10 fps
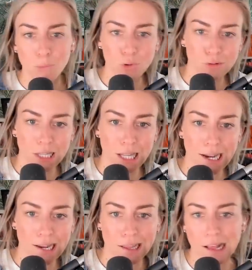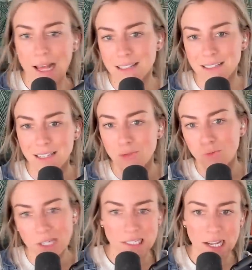moonlighting, Etsy
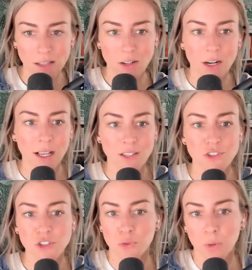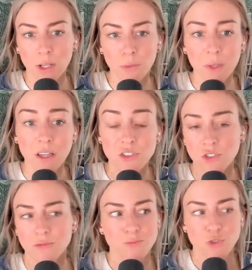retailer against your will because
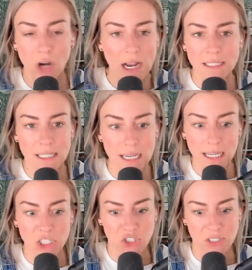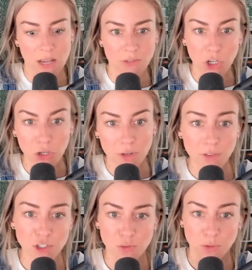you're trying to hit seven
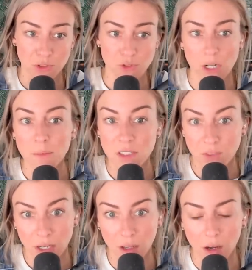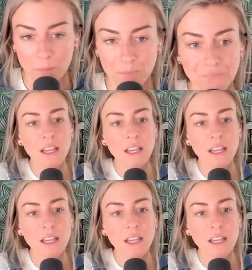individual streams of income.